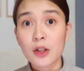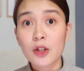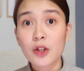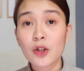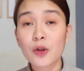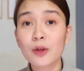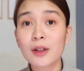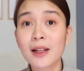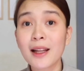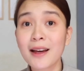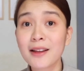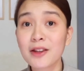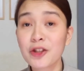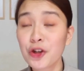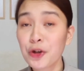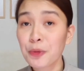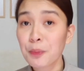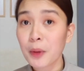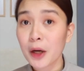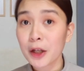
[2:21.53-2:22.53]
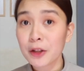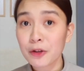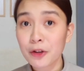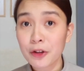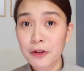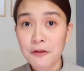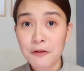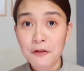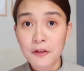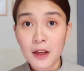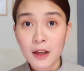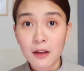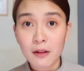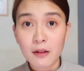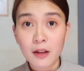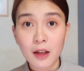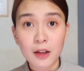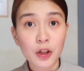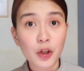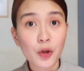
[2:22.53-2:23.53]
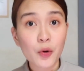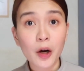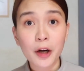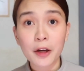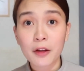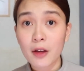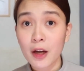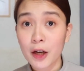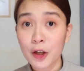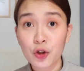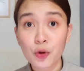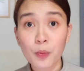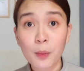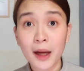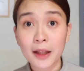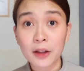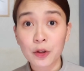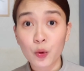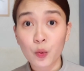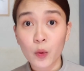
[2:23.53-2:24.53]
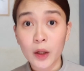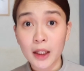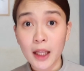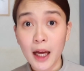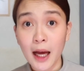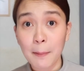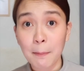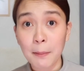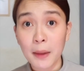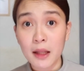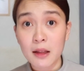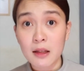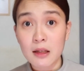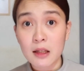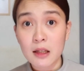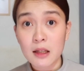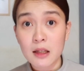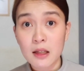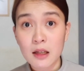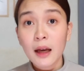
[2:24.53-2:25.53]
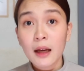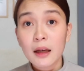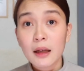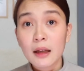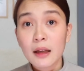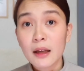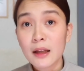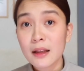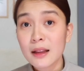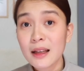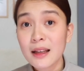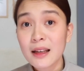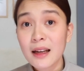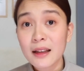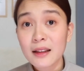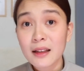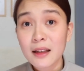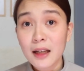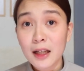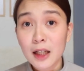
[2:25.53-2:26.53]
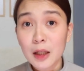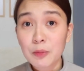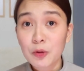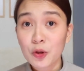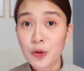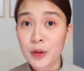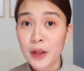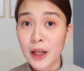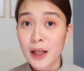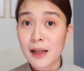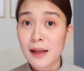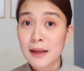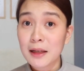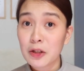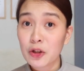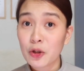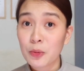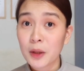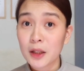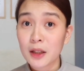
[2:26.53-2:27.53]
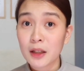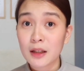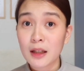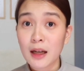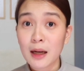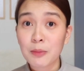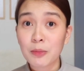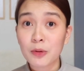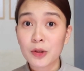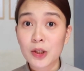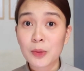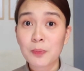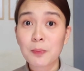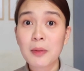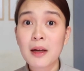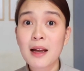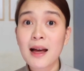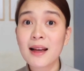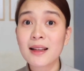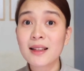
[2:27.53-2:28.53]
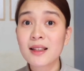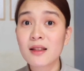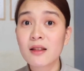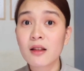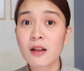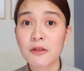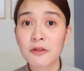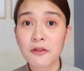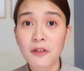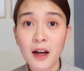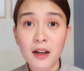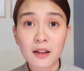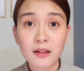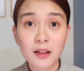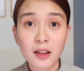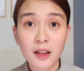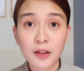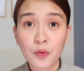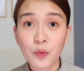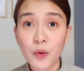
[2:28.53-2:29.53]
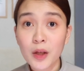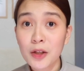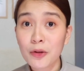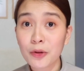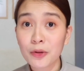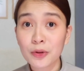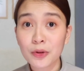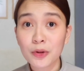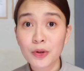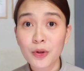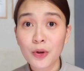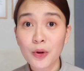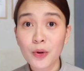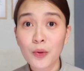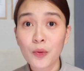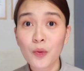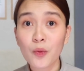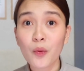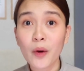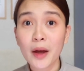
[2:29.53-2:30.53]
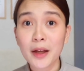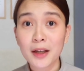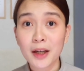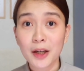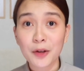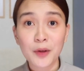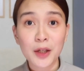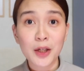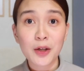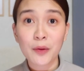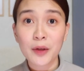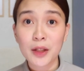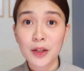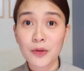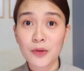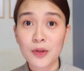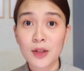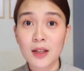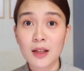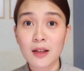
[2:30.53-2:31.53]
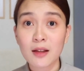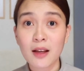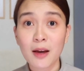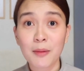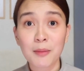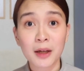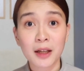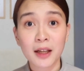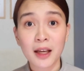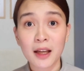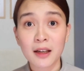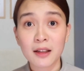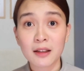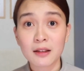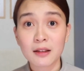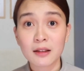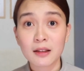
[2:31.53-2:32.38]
So let your partner feel that you are there no matter what happens. Hindi natin alam kung kailan ito matatapos. Plus, the fact that we don't know when are we going to see them again.